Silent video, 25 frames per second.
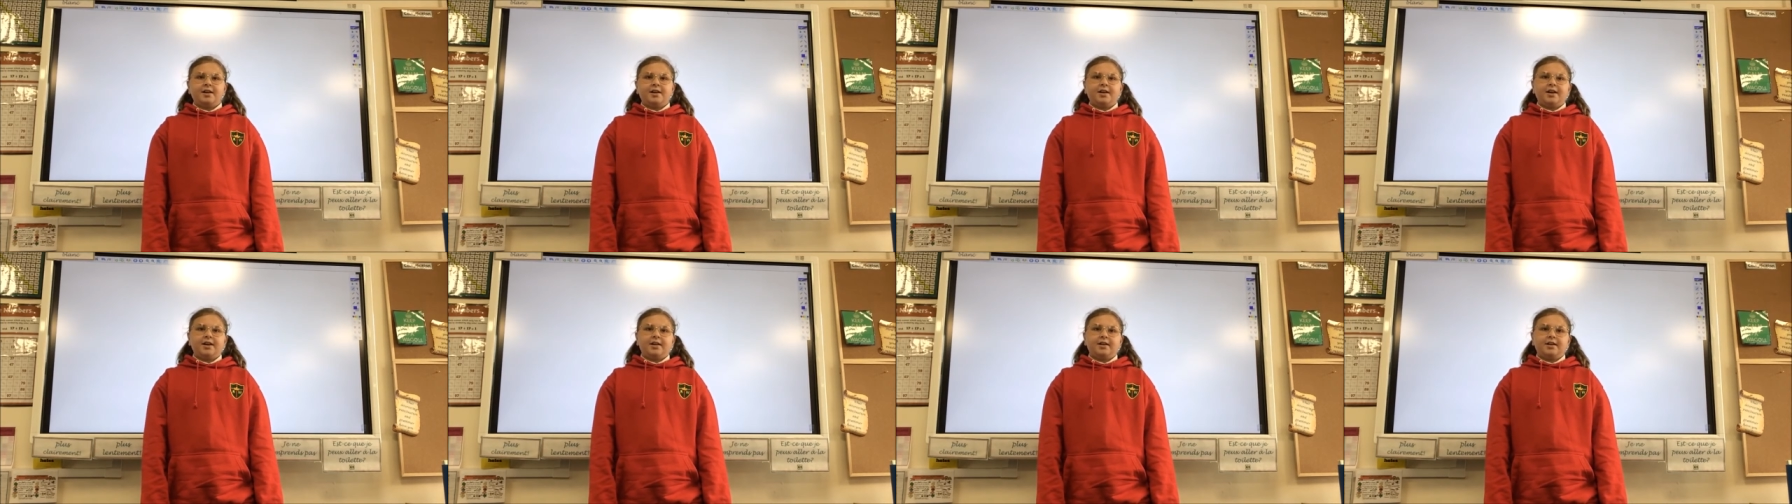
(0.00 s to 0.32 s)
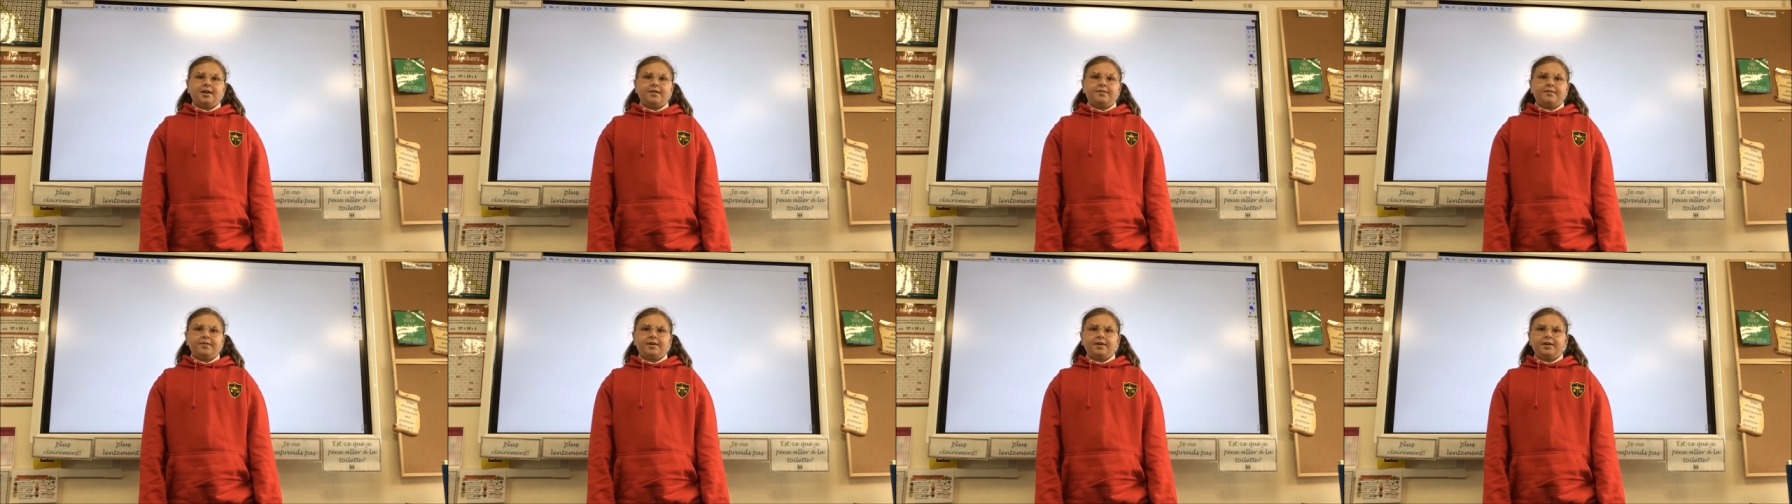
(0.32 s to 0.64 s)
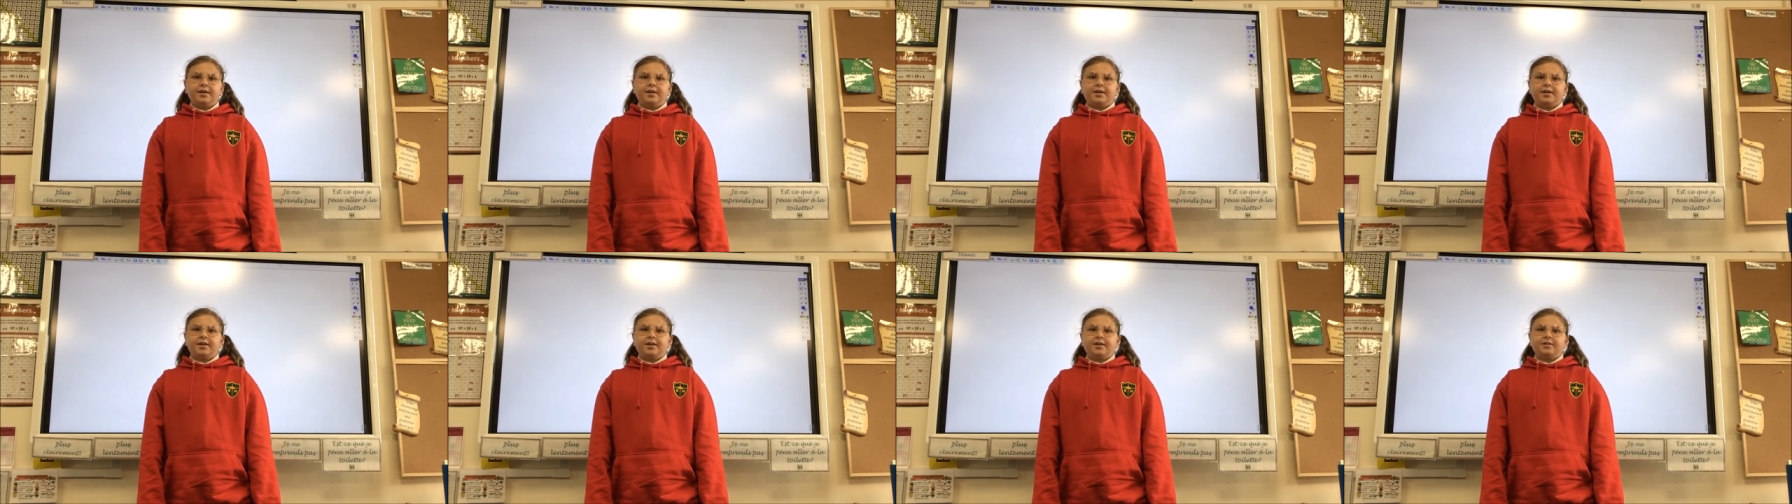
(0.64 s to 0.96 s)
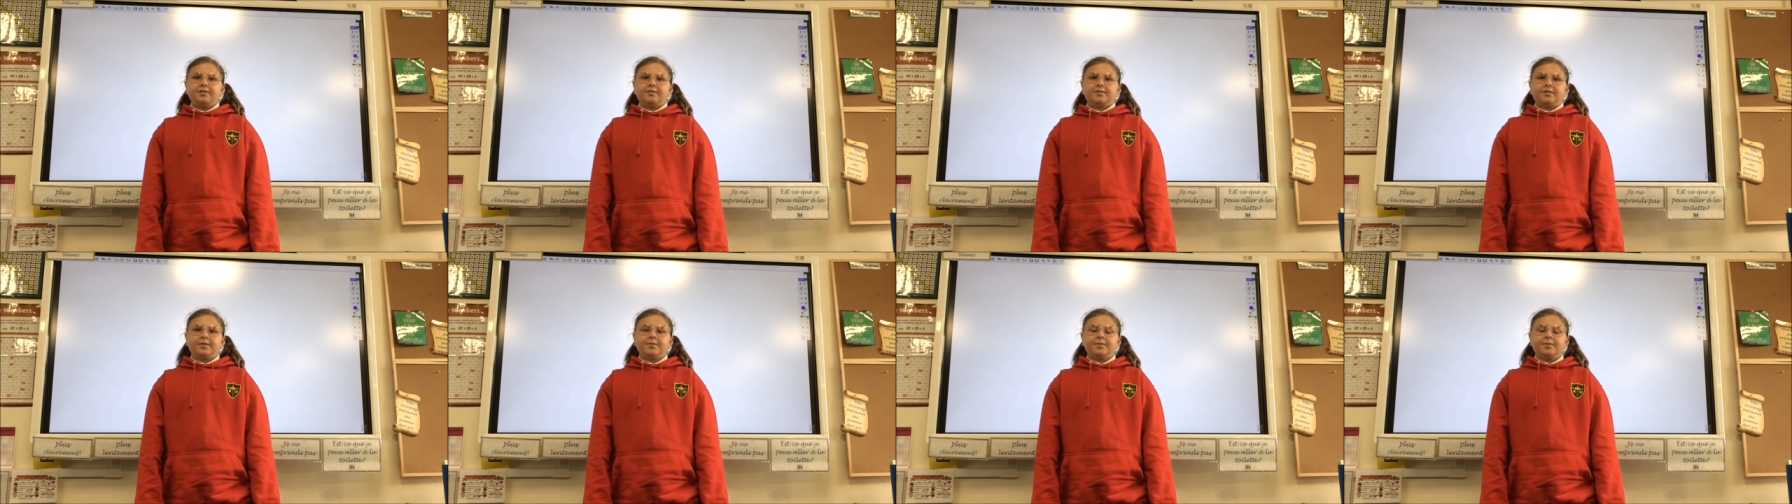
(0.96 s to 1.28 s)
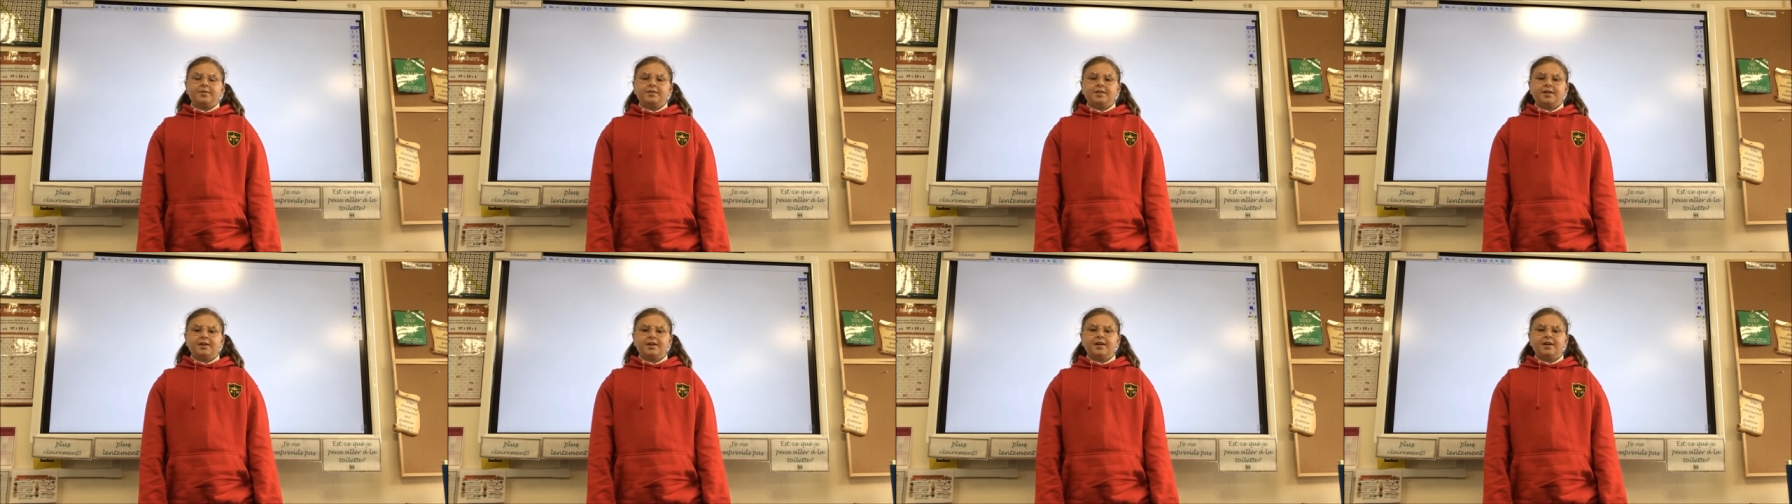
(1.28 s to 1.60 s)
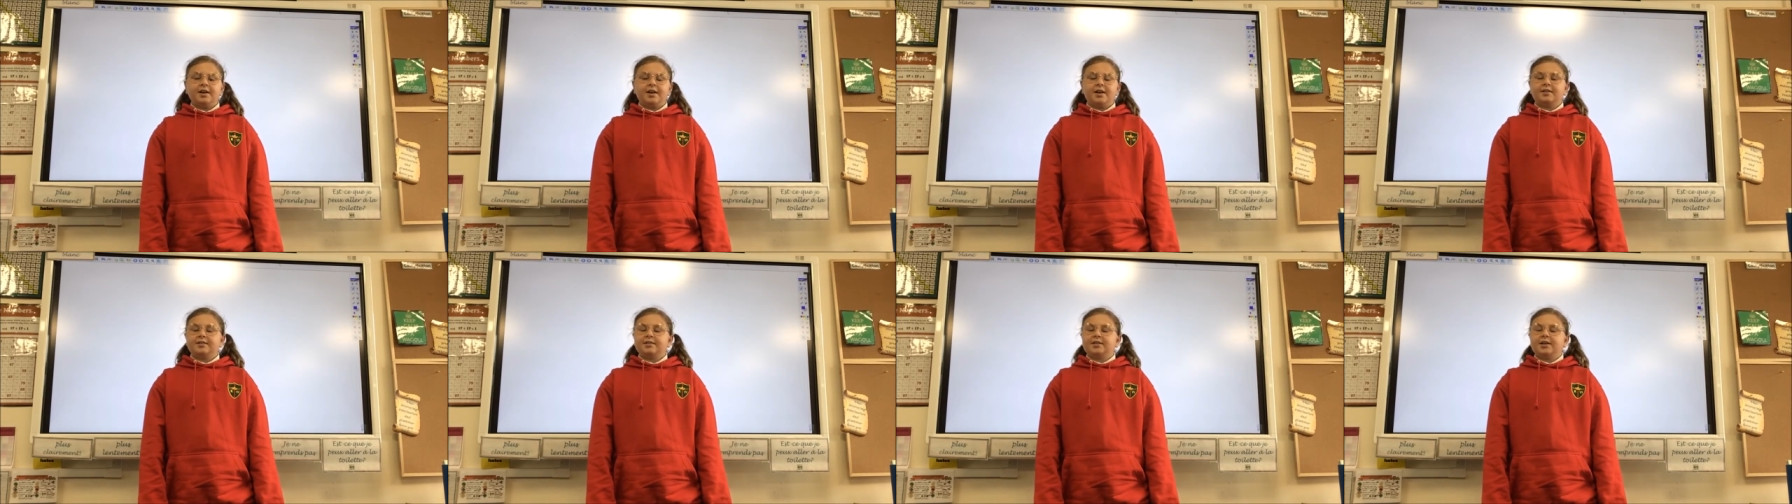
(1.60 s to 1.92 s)
yet never in
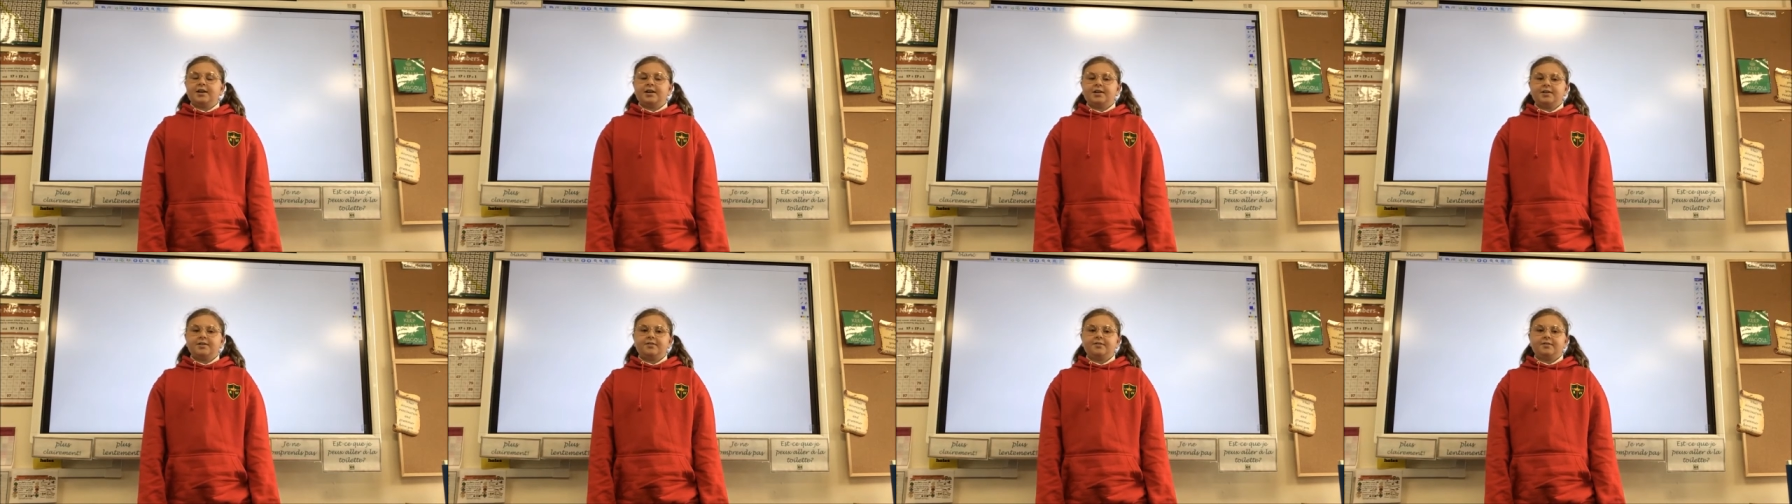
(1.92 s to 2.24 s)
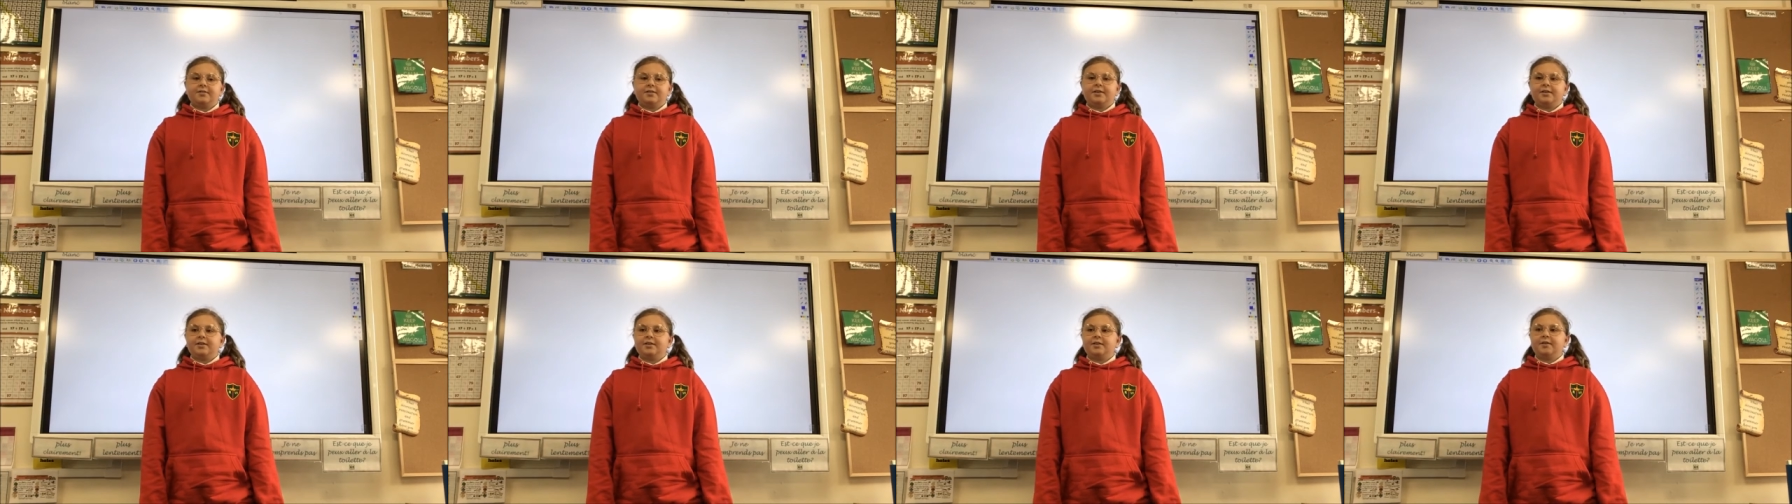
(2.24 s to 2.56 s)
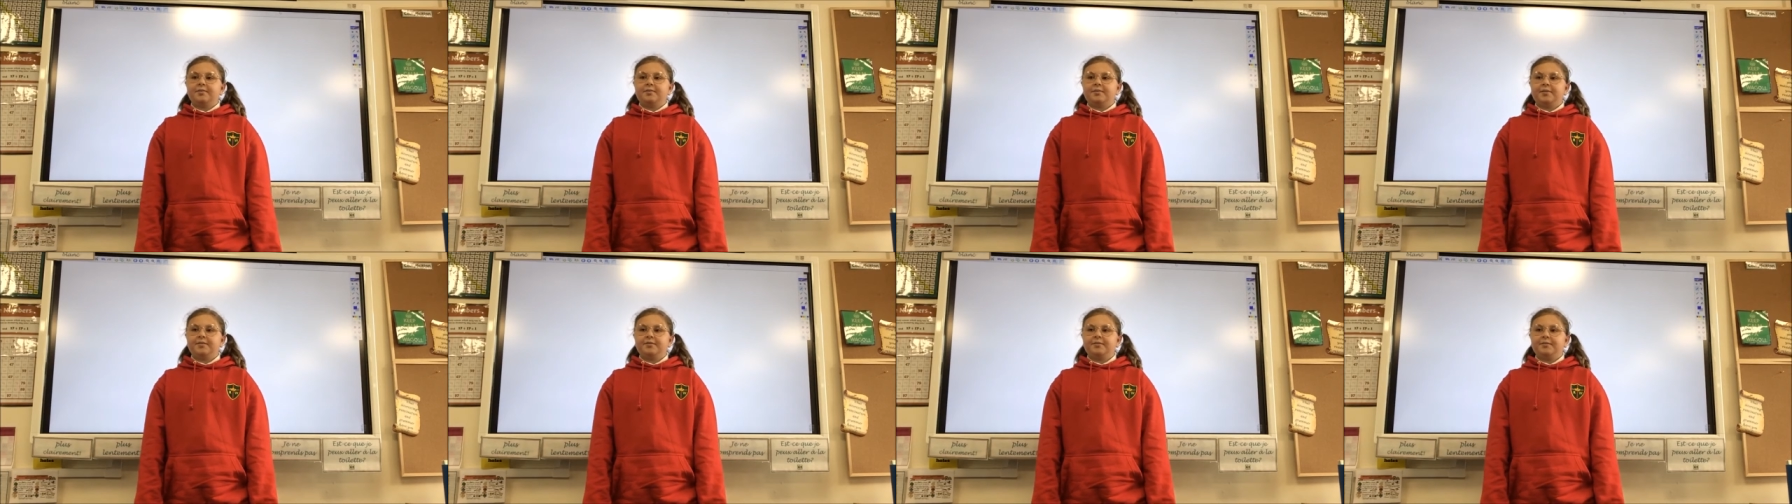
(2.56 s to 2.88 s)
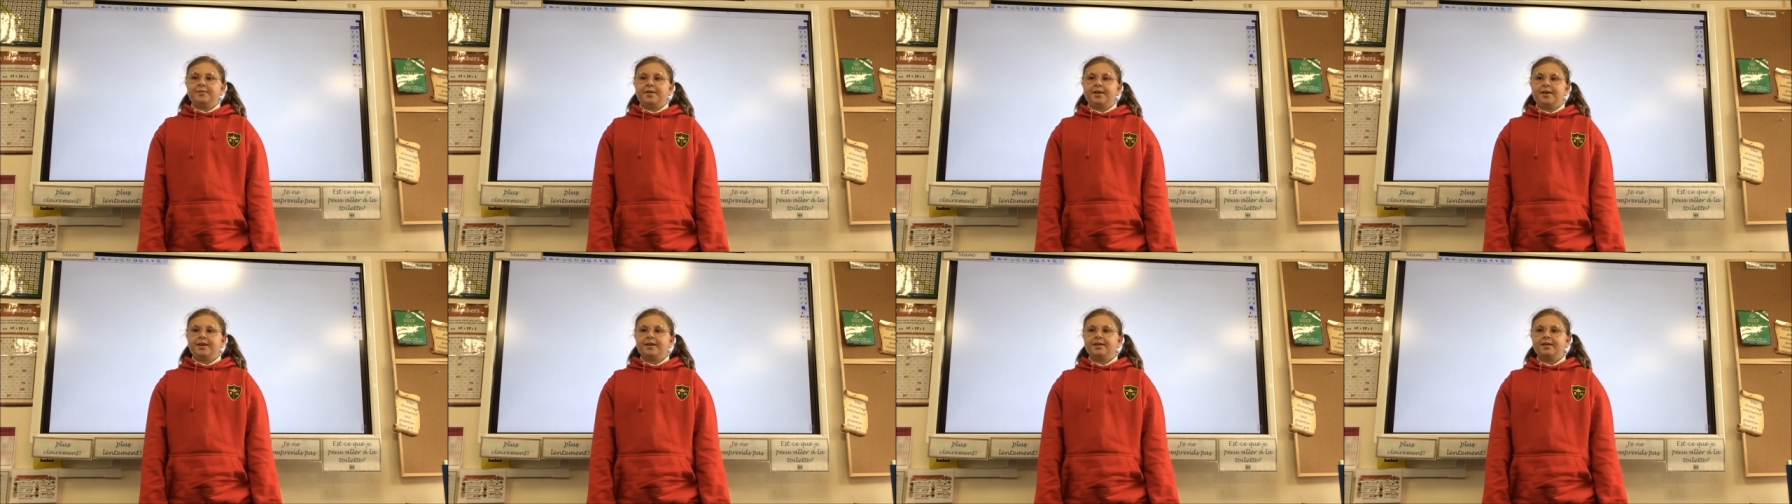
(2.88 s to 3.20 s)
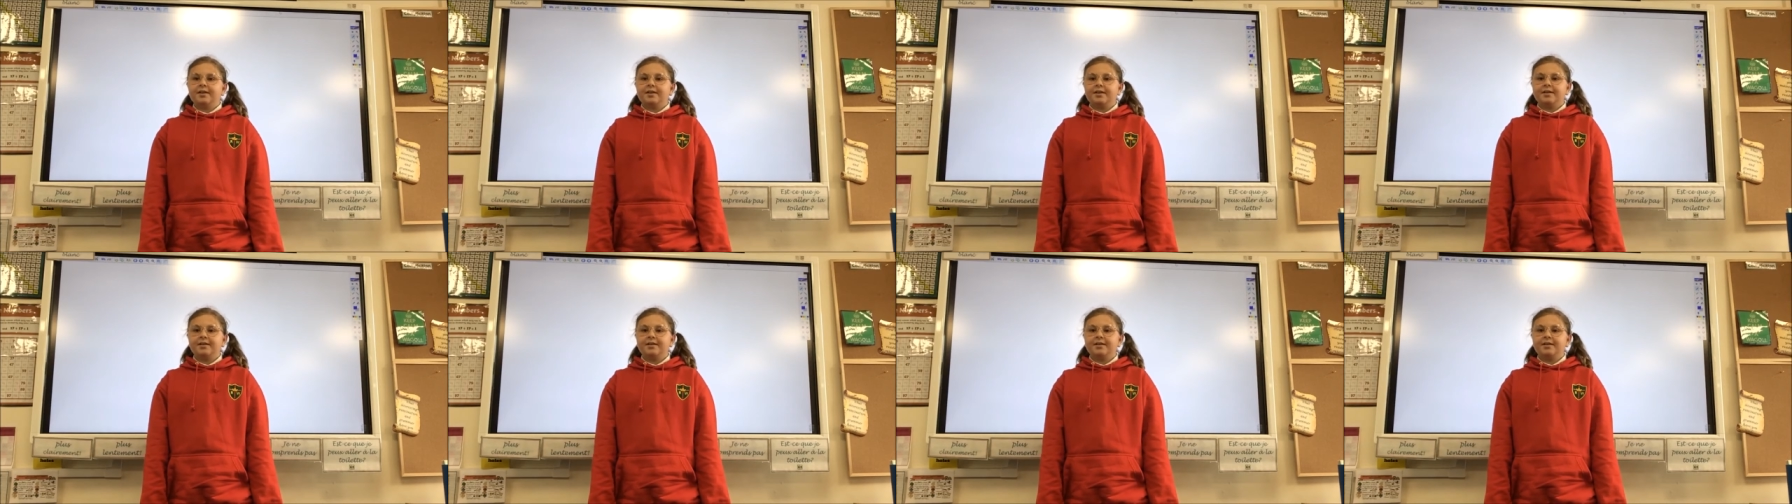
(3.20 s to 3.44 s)
extremity has it asked for a crumb of me.